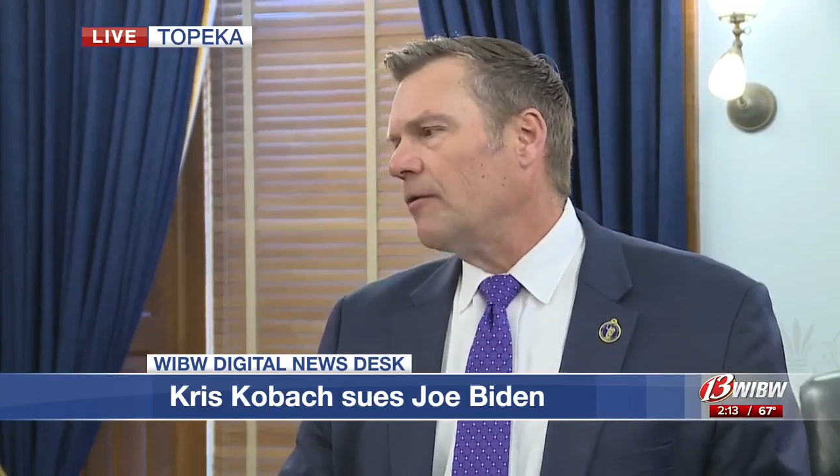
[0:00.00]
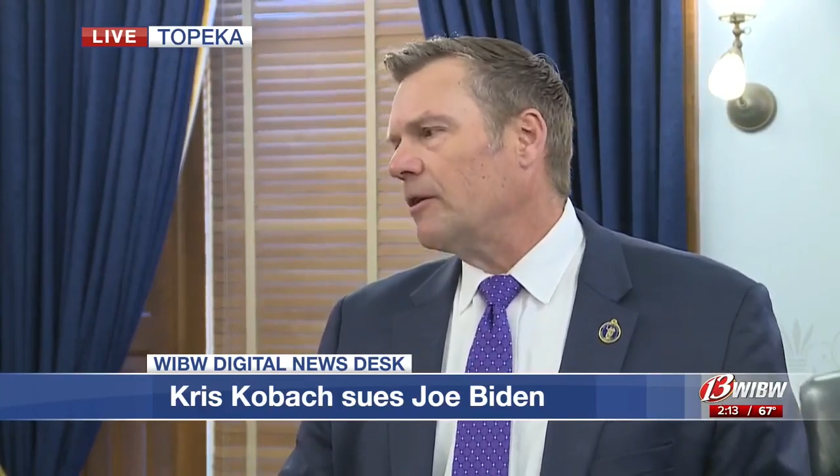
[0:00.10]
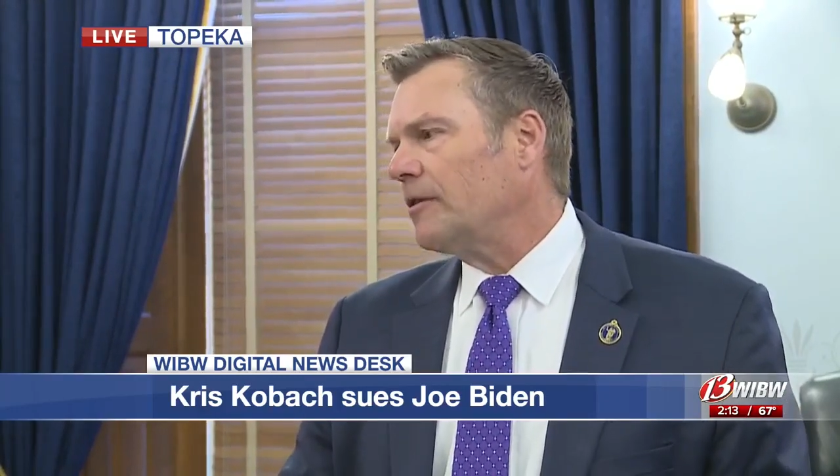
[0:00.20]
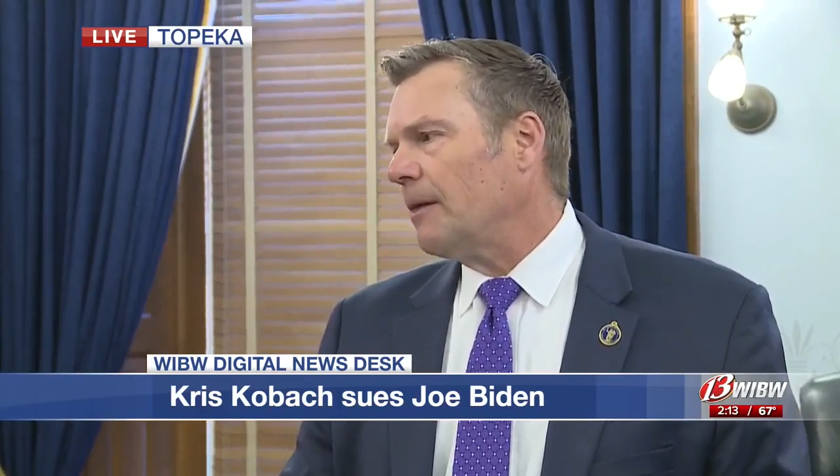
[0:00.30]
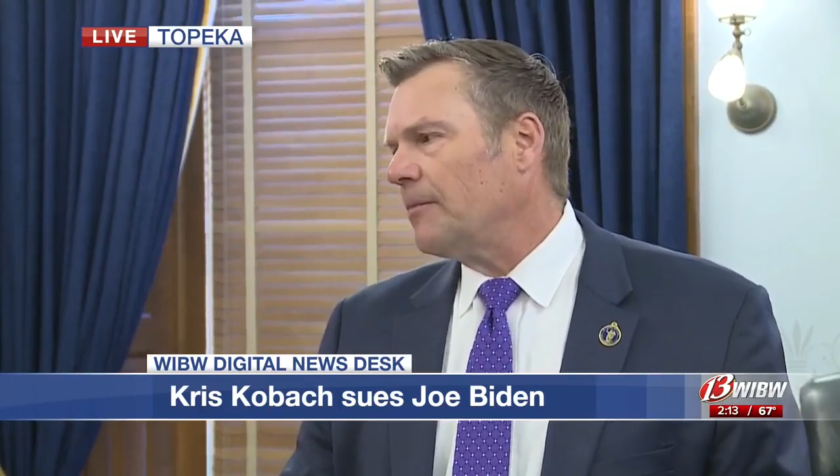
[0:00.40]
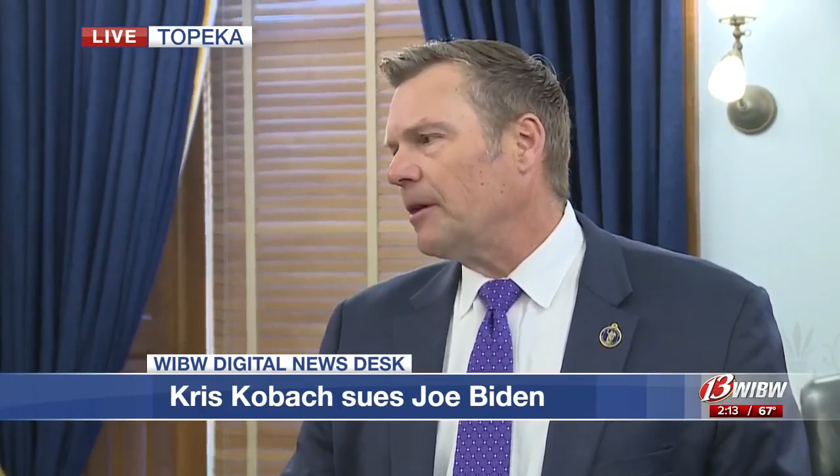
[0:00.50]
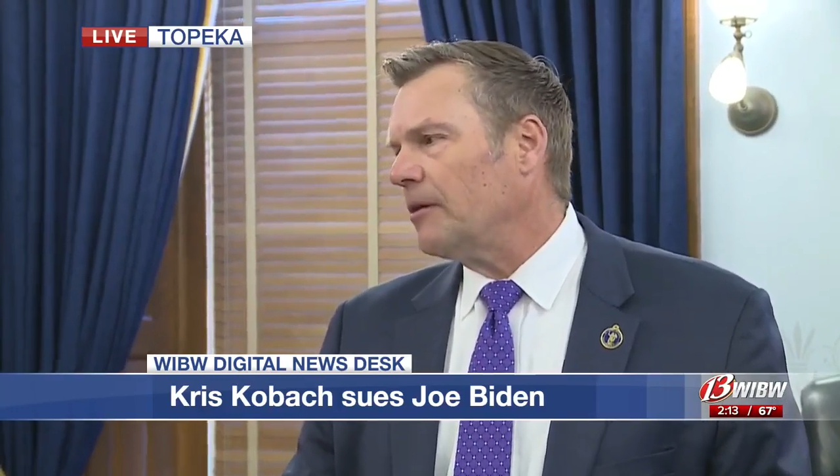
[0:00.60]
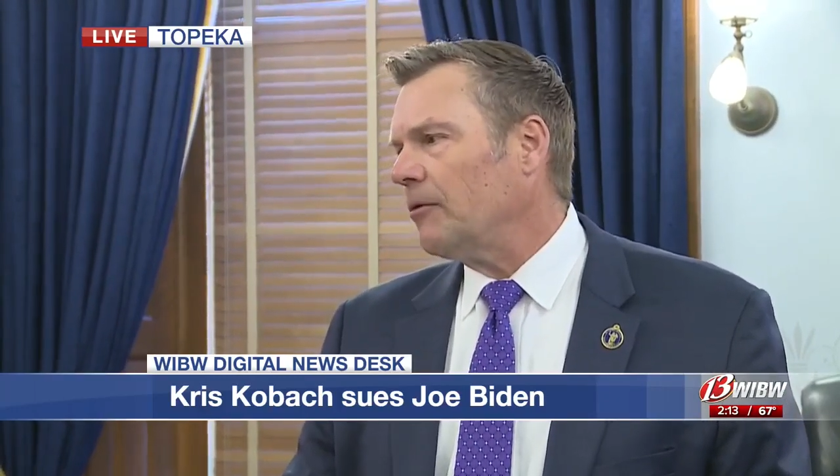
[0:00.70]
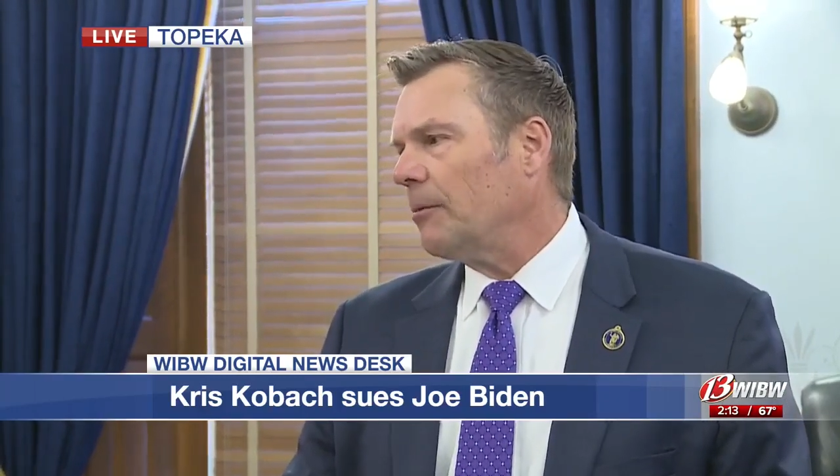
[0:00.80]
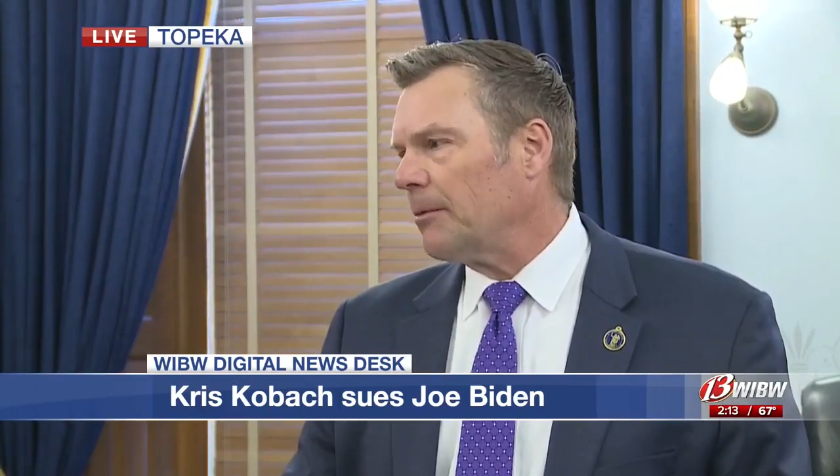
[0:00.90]
for
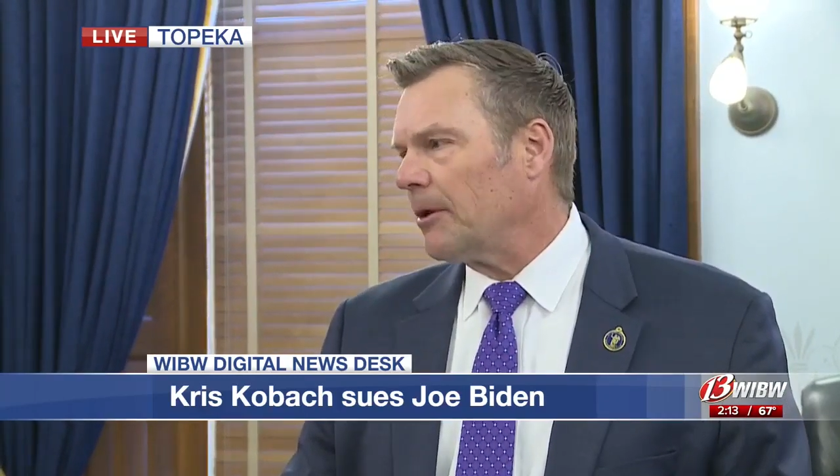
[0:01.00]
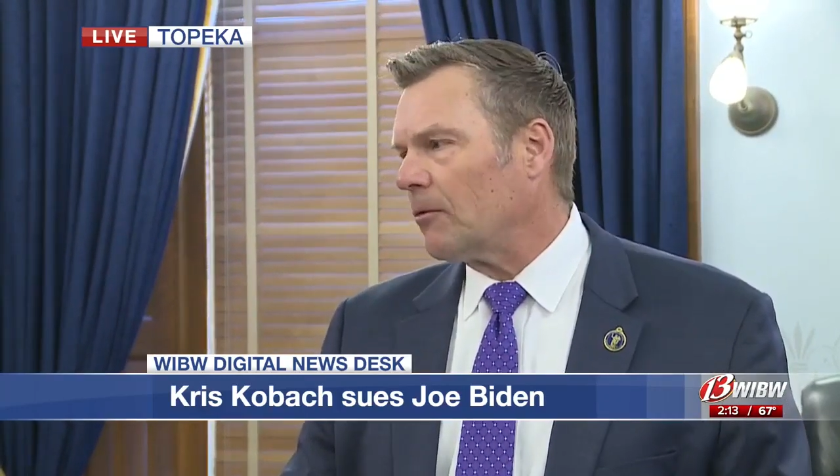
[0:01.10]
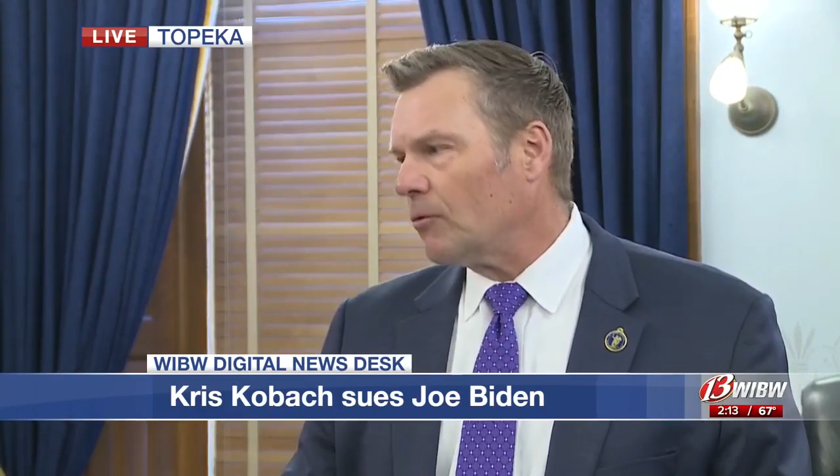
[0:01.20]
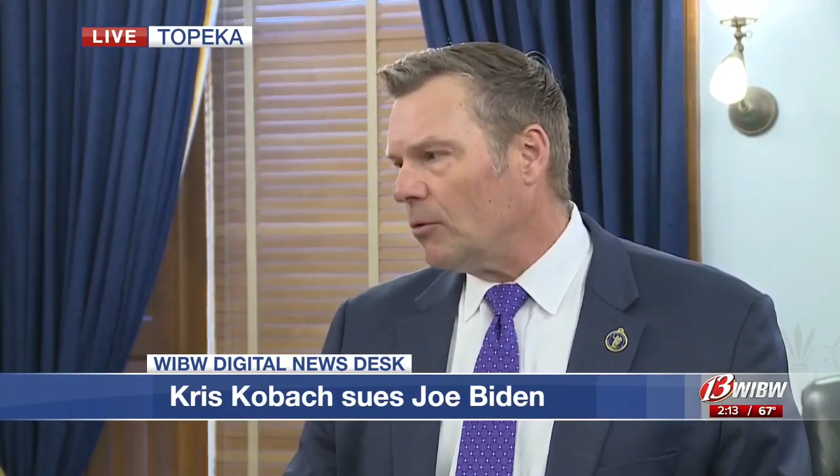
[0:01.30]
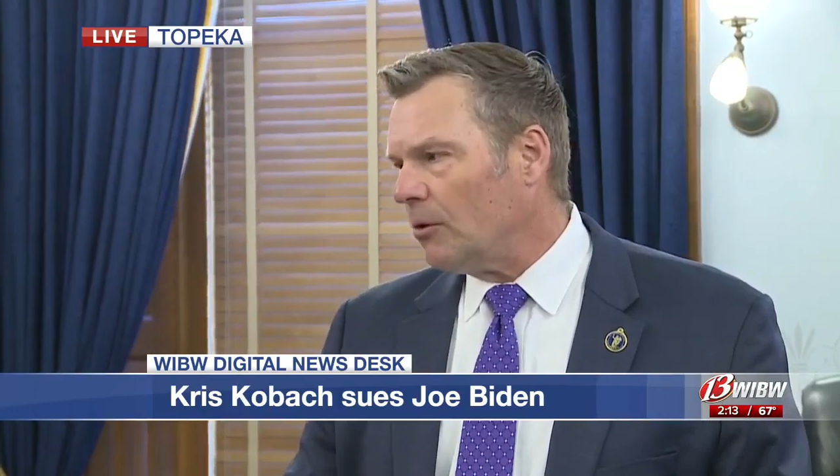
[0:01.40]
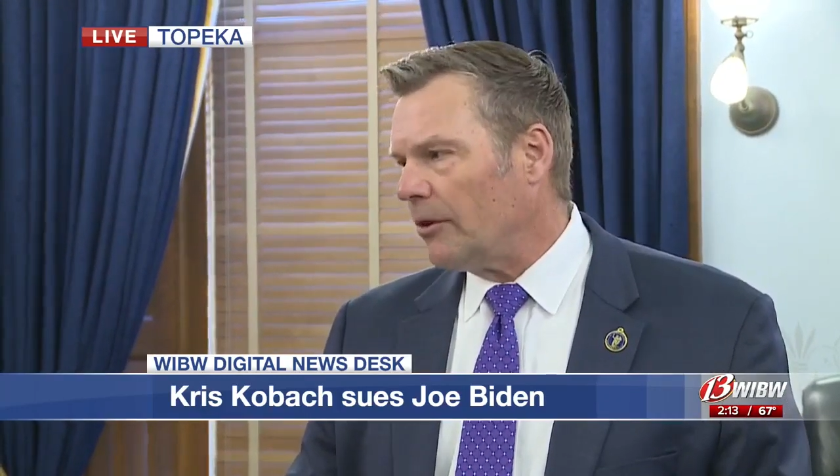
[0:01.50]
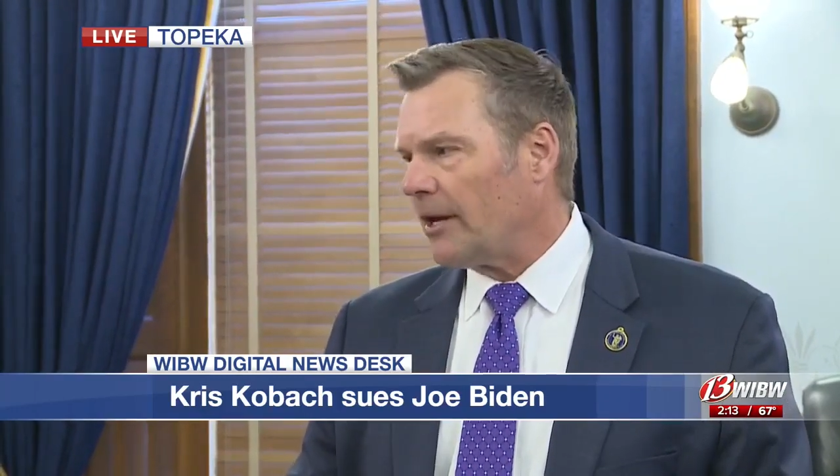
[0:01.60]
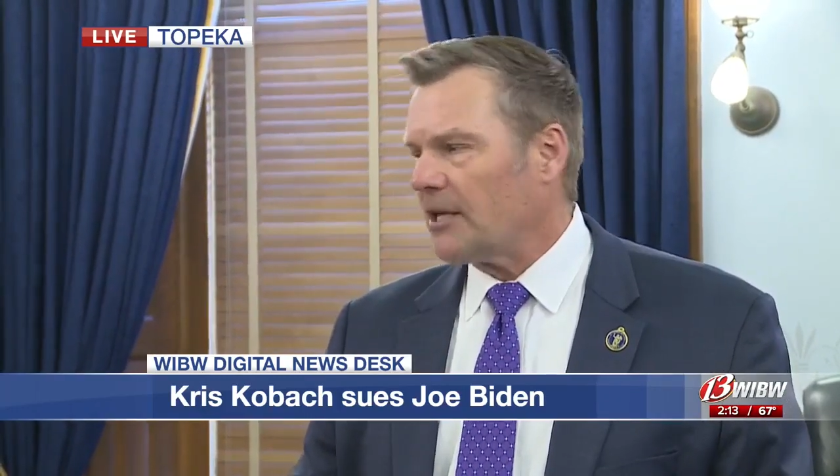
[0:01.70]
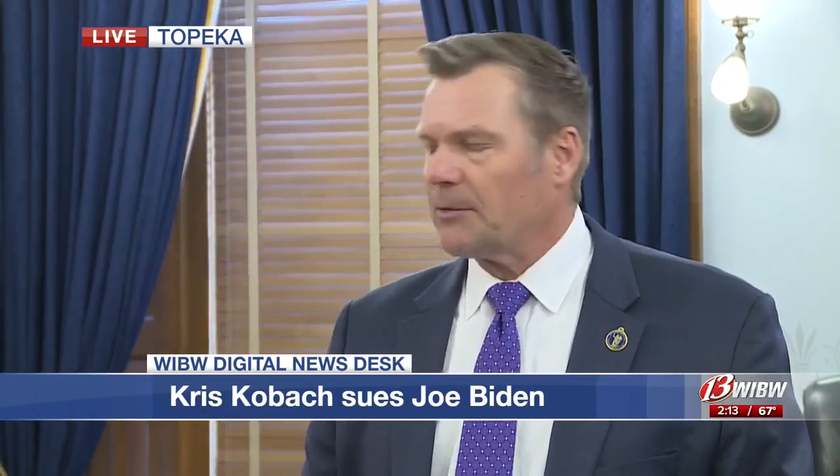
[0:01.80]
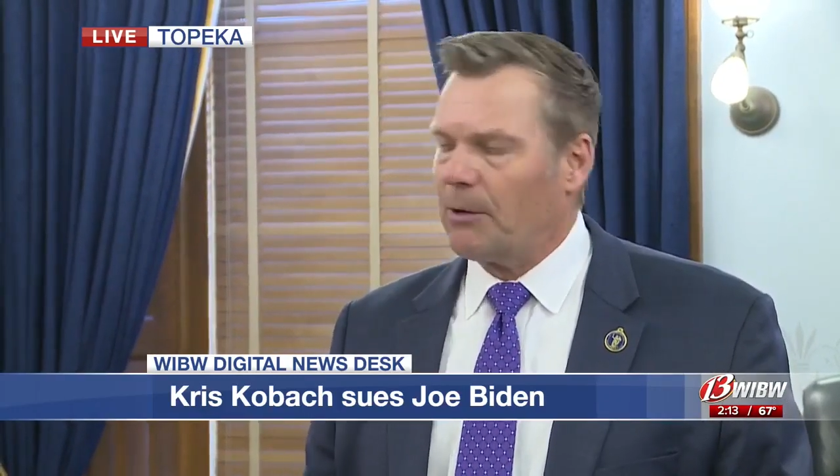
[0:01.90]
attempting to implement a rule
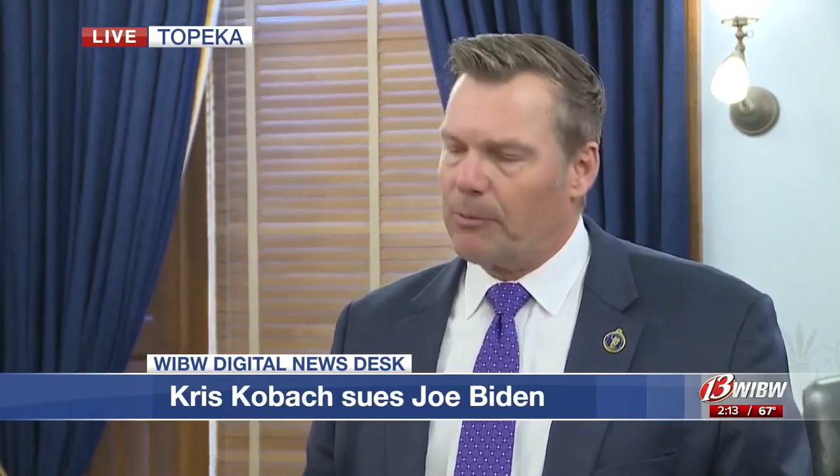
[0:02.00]
that has to